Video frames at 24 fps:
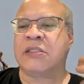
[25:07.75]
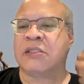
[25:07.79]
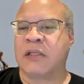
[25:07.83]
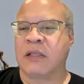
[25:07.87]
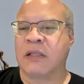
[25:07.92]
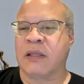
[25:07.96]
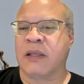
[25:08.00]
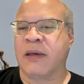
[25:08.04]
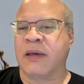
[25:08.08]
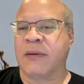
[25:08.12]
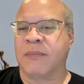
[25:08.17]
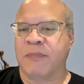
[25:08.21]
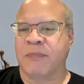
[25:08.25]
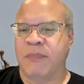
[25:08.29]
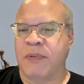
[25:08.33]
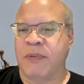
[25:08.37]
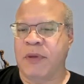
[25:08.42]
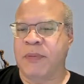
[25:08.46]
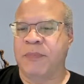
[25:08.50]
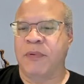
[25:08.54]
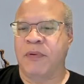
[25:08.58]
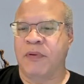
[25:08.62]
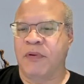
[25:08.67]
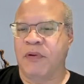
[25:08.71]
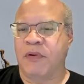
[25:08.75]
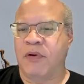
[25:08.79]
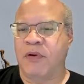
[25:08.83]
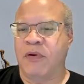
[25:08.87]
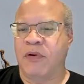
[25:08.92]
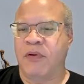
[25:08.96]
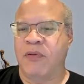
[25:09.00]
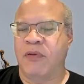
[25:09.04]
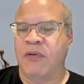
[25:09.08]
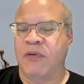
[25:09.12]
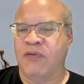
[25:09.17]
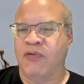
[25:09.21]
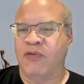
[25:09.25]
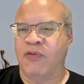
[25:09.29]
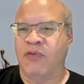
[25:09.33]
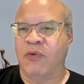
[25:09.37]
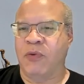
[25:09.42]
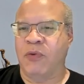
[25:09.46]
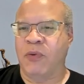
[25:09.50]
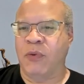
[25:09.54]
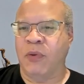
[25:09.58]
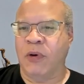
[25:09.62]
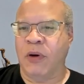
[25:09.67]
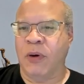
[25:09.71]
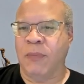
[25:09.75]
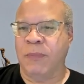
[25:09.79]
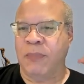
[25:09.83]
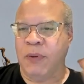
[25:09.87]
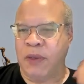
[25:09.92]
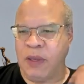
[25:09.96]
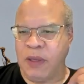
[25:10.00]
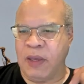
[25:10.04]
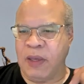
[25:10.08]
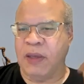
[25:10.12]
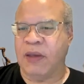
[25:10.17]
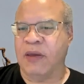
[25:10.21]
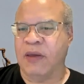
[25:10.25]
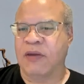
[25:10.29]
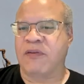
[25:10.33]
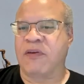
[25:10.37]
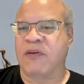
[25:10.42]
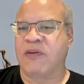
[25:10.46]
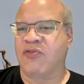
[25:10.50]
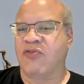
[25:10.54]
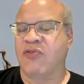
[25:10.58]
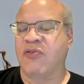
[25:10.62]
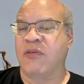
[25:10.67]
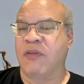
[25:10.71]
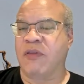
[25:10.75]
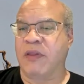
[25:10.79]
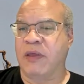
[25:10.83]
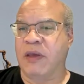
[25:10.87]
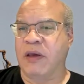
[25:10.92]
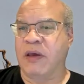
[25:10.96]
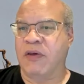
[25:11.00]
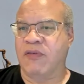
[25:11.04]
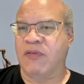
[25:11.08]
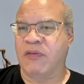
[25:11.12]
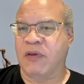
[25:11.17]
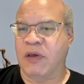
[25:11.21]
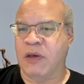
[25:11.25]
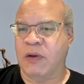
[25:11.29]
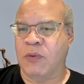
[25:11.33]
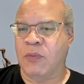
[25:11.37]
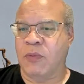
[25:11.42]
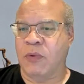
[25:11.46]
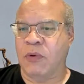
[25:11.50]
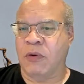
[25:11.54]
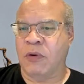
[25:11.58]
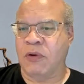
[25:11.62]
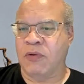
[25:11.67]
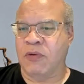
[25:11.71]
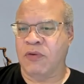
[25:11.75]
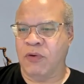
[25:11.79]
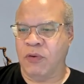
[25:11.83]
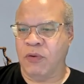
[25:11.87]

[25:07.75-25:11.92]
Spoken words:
to let people know that you are paying attention to the outside world